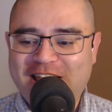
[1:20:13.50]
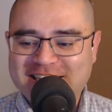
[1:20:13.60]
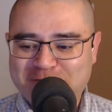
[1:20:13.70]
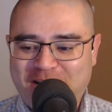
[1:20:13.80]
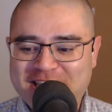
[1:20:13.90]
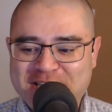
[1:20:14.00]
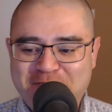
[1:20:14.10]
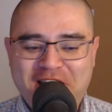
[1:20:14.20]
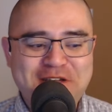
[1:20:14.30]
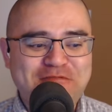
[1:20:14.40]
That's why
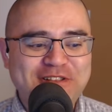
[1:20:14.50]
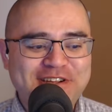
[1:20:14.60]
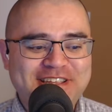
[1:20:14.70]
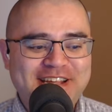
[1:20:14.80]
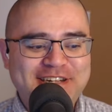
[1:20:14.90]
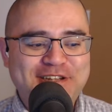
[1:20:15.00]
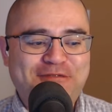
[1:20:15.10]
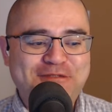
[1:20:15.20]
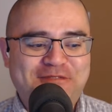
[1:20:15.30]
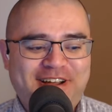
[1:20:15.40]
he might be looking at a
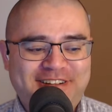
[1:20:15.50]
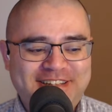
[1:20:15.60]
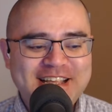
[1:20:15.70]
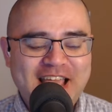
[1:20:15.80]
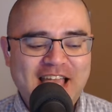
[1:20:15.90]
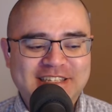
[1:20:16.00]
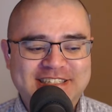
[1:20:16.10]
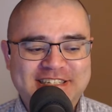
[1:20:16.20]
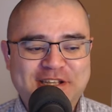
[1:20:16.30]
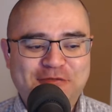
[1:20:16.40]
different model
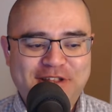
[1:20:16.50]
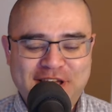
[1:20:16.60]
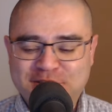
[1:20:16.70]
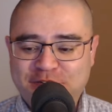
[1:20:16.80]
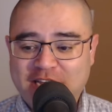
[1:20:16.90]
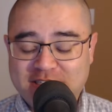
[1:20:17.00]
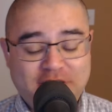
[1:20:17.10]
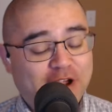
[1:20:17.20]
and sticking with SVS.